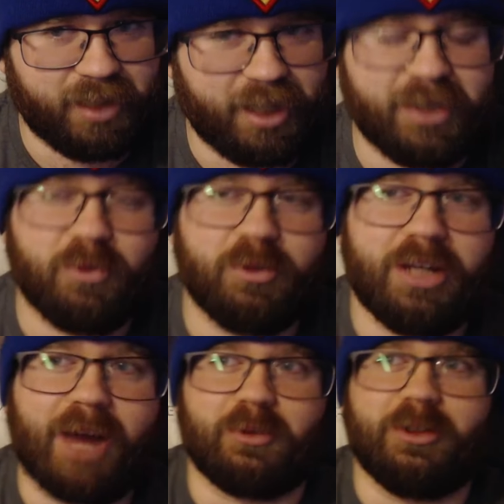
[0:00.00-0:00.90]
Yeah,
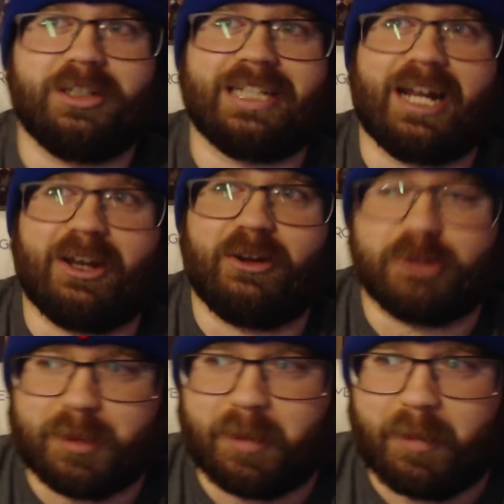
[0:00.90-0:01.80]
not really. I know you're
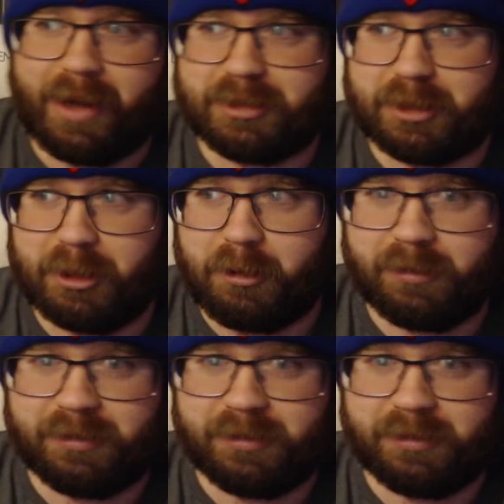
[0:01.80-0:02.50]
Superman, so.